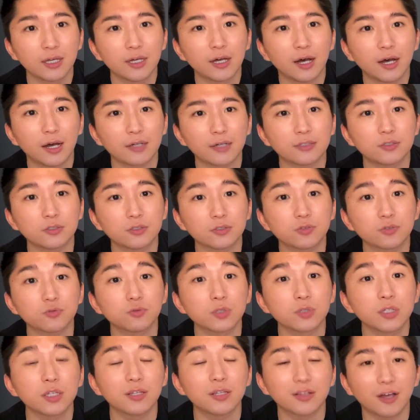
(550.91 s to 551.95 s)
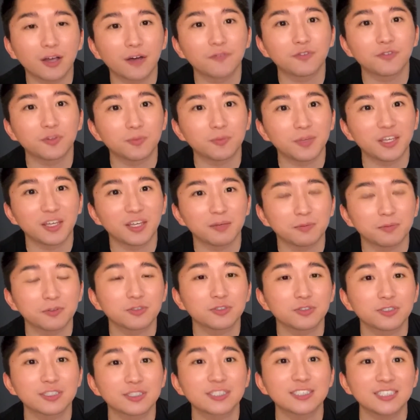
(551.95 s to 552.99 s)
I just really love to be able to
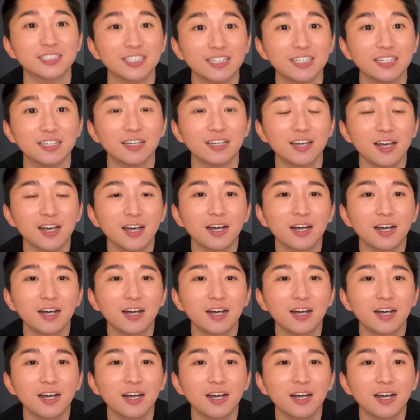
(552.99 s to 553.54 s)
see